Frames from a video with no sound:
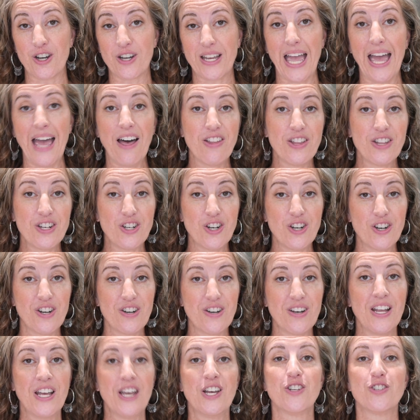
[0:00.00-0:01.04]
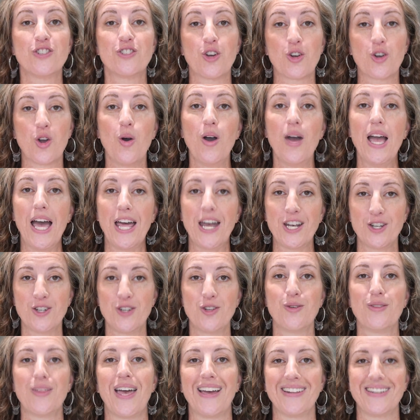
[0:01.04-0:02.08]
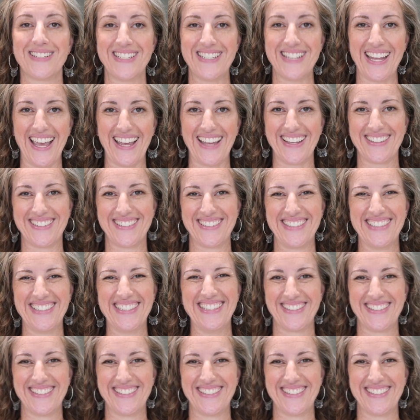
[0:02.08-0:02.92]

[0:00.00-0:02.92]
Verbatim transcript: See our calendar. So go ahead and do that today.